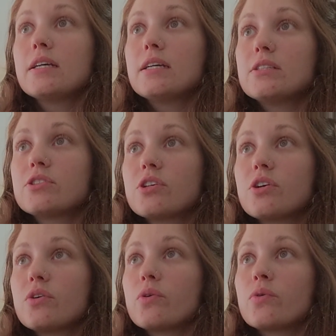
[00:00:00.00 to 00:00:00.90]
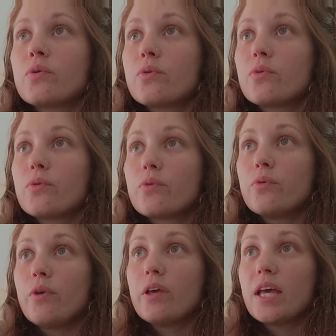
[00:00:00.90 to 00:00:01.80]
And so
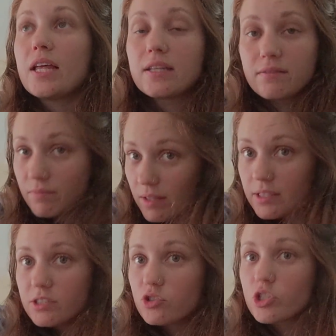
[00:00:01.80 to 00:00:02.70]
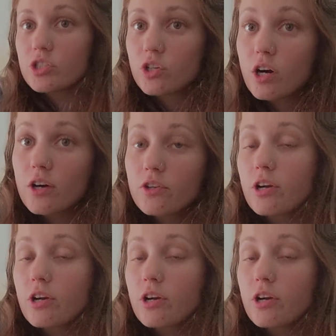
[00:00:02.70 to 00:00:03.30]
at least the trees are gone.